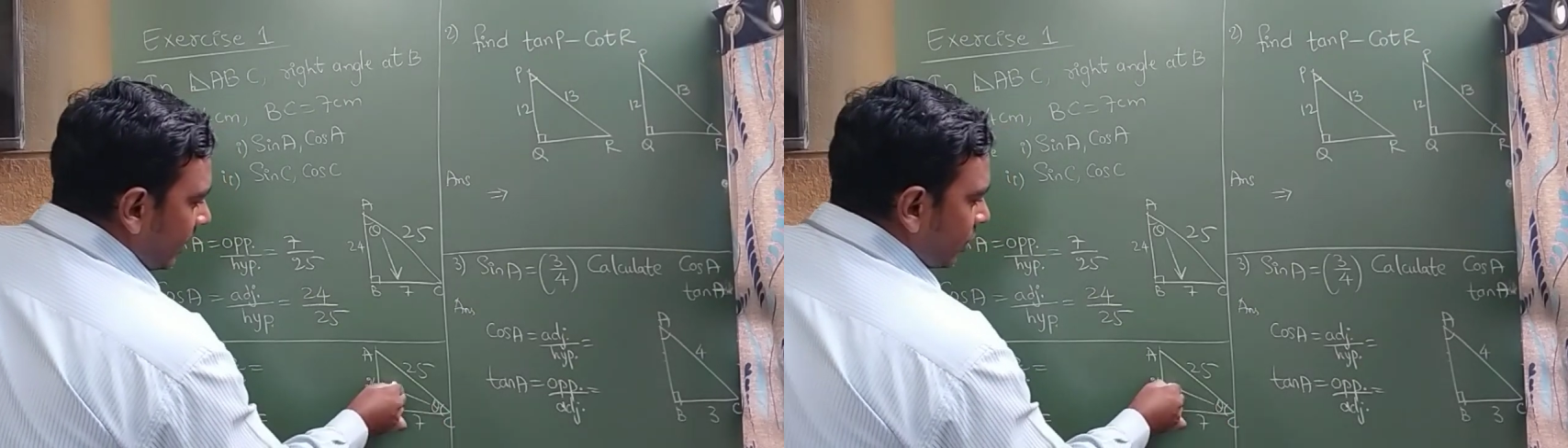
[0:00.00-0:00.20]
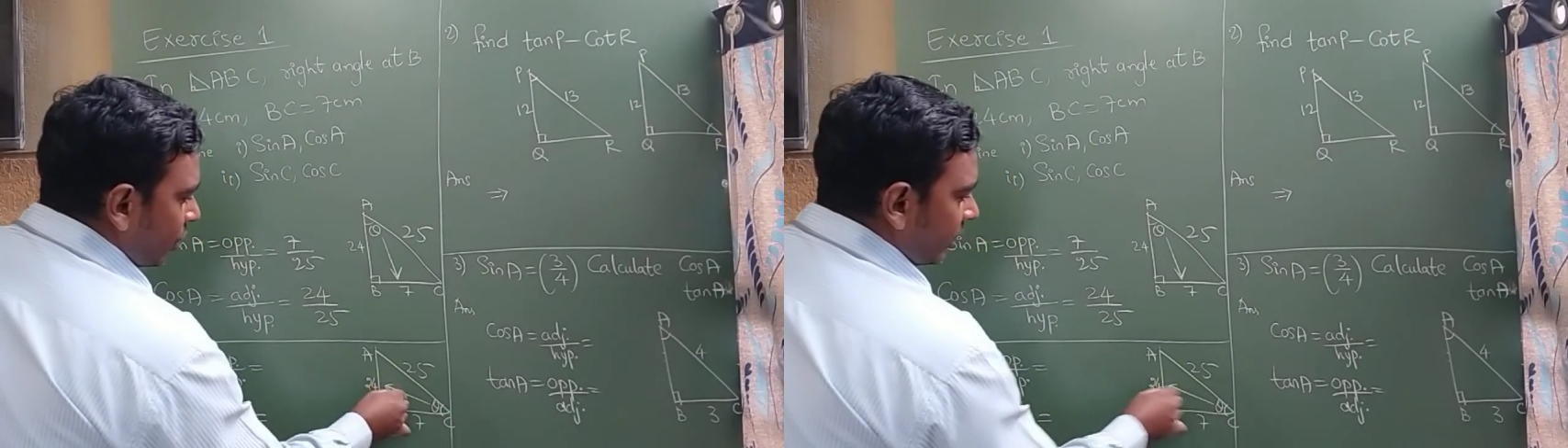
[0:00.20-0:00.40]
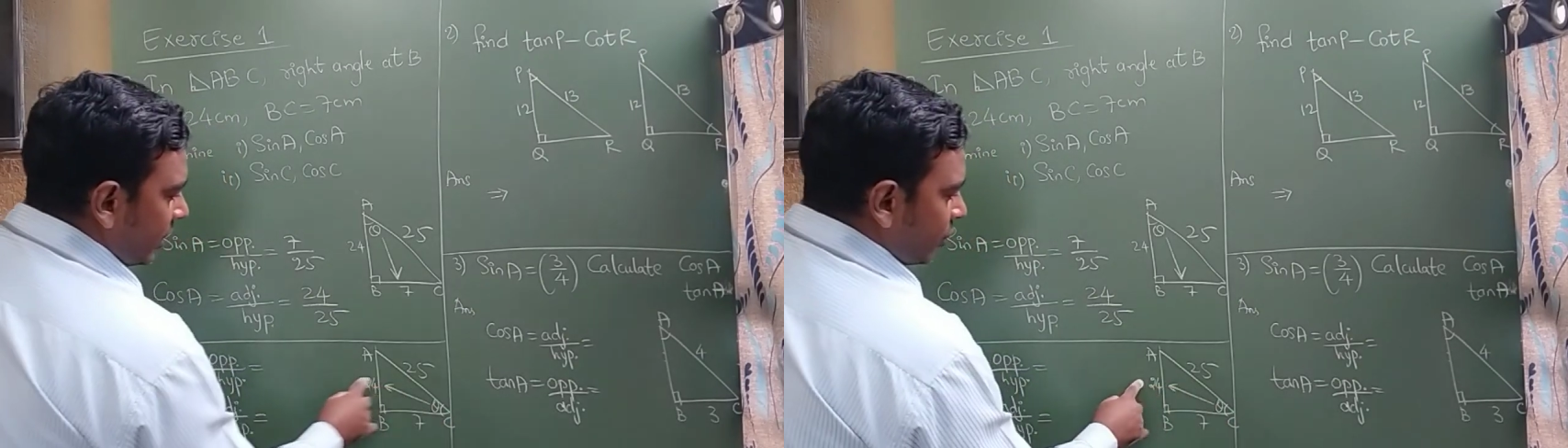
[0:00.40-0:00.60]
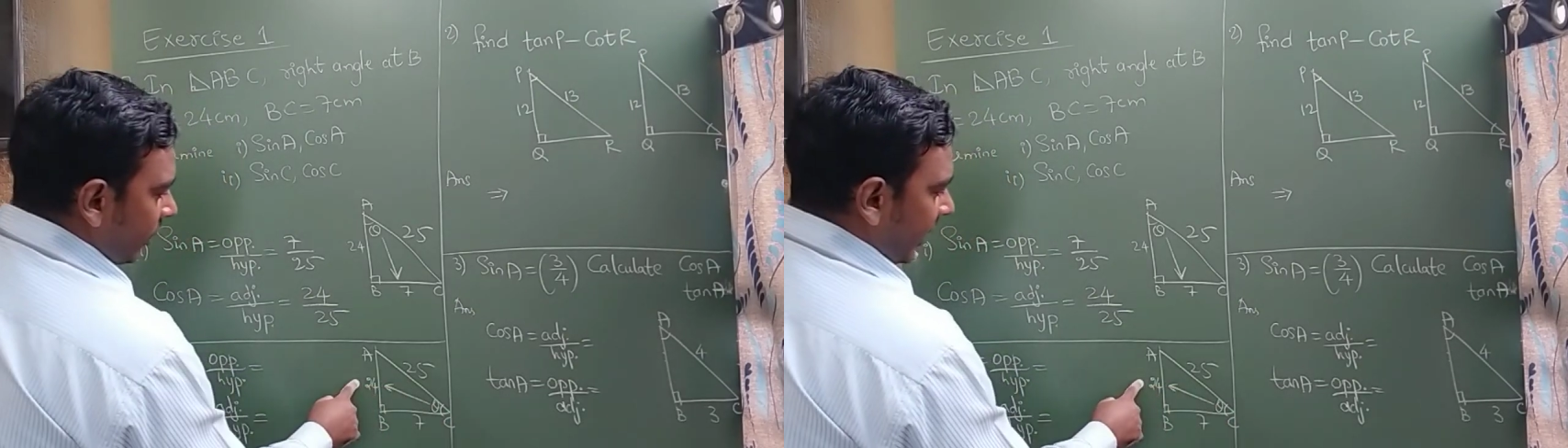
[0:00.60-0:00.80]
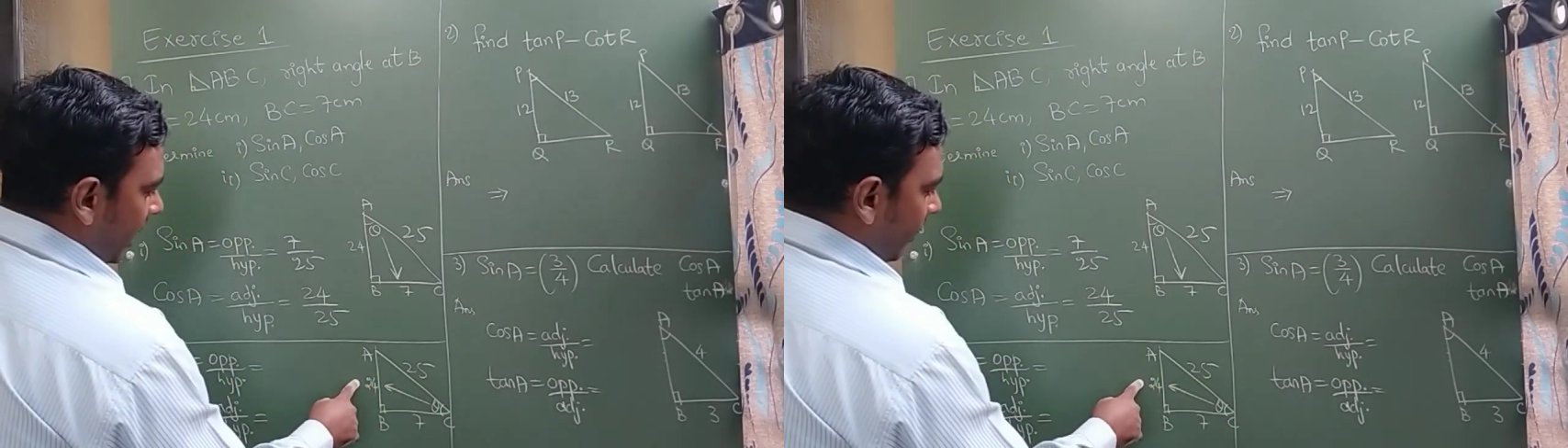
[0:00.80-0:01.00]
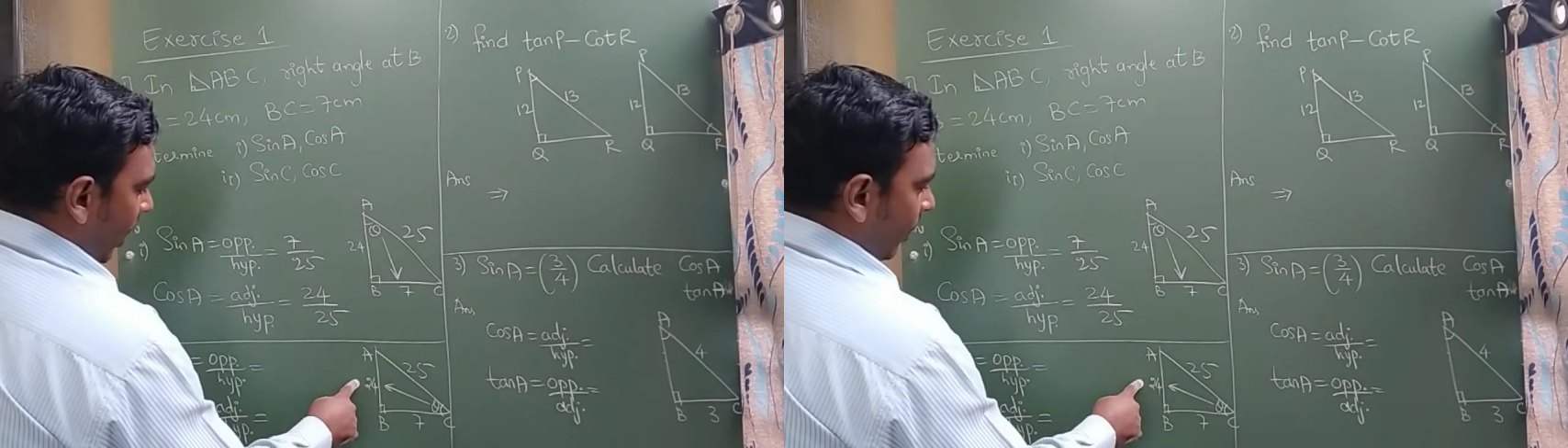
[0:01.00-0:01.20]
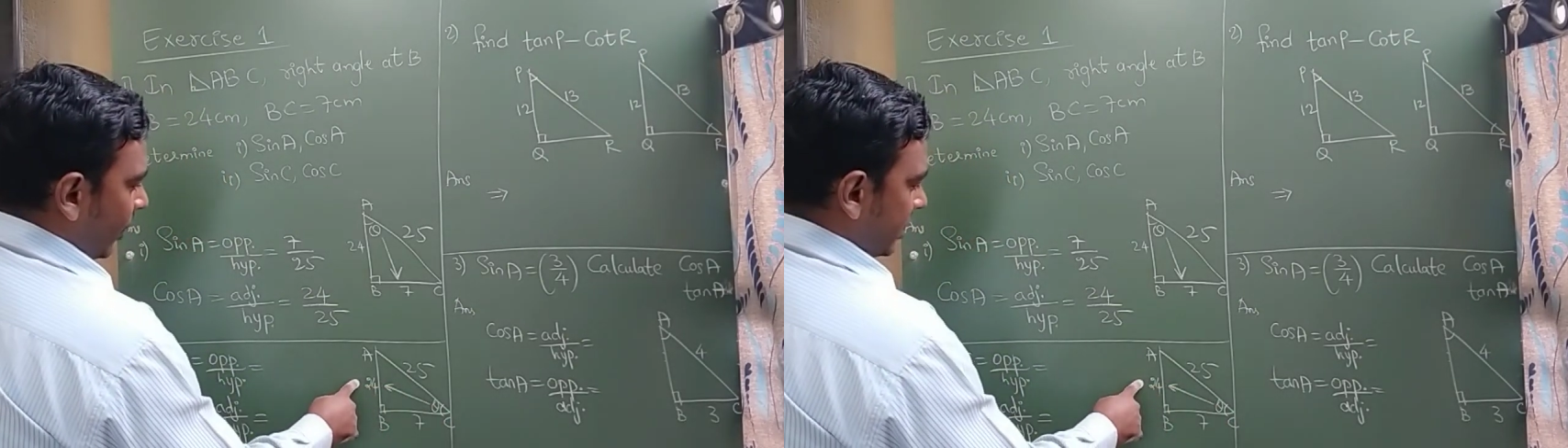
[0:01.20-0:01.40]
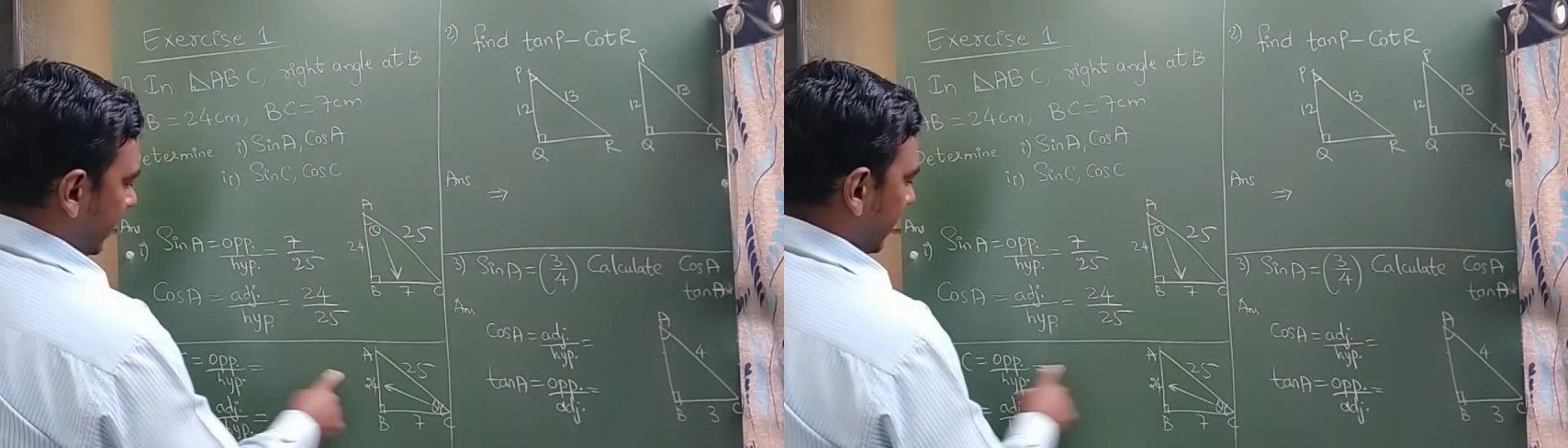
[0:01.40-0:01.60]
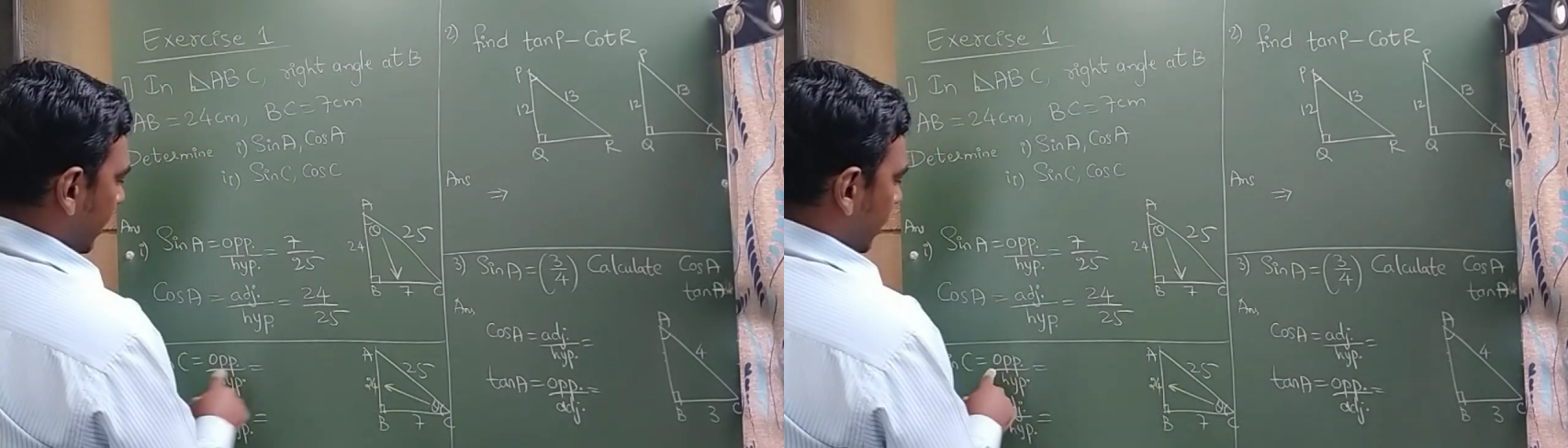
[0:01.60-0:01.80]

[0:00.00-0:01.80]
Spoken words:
So this will become opposite.